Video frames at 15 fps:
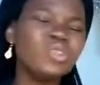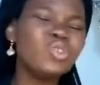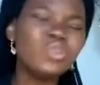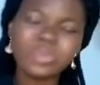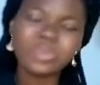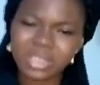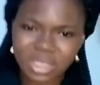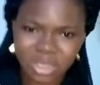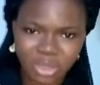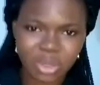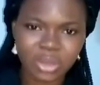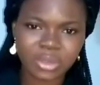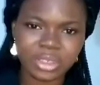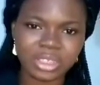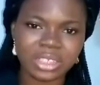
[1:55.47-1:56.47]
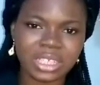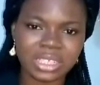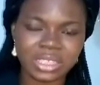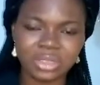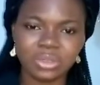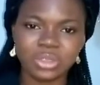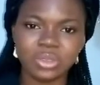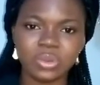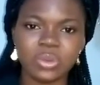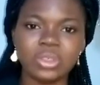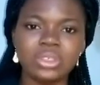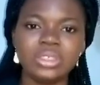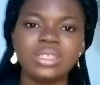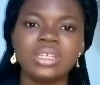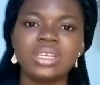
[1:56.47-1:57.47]
discouraged, that's still the
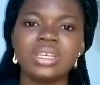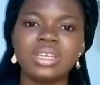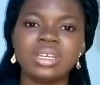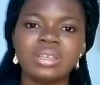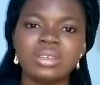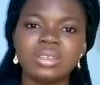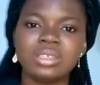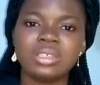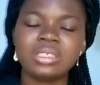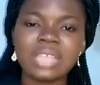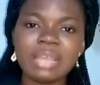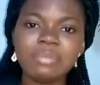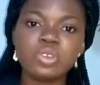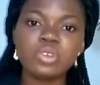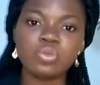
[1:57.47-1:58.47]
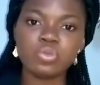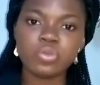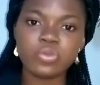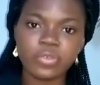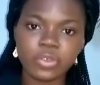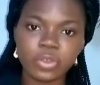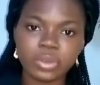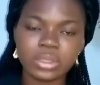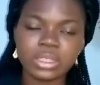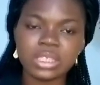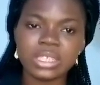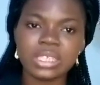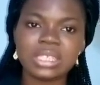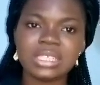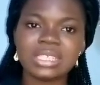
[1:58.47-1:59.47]
word. It's time to move on.
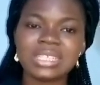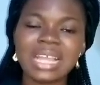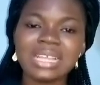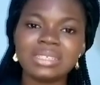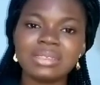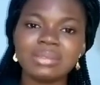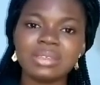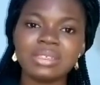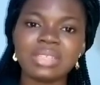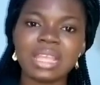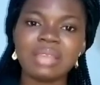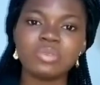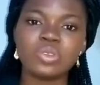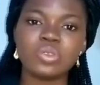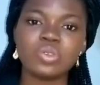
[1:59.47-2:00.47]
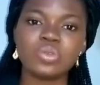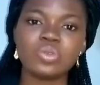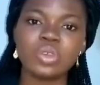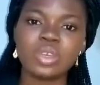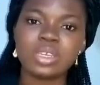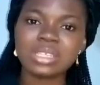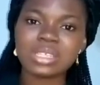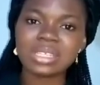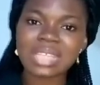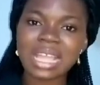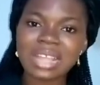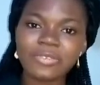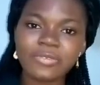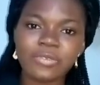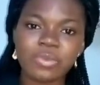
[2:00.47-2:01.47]
It's time to
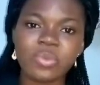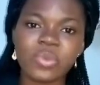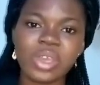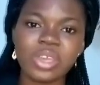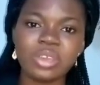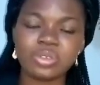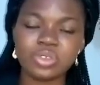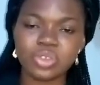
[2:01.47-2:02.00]
start from where you